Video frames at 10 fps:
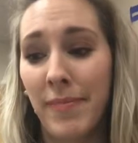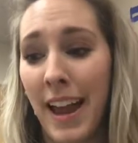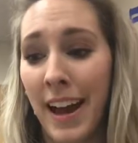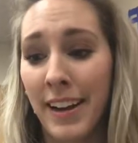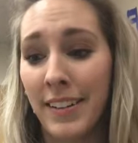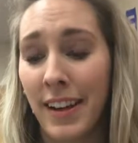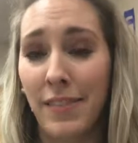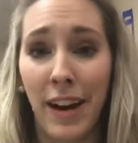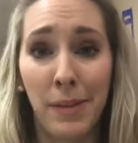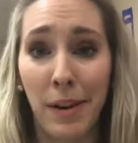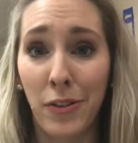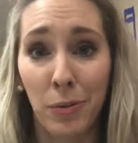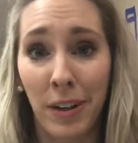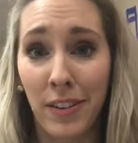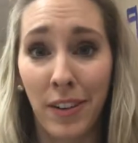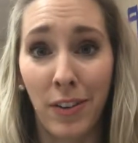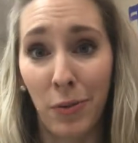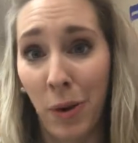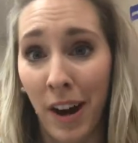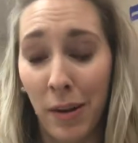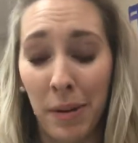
and environmental reasons as well.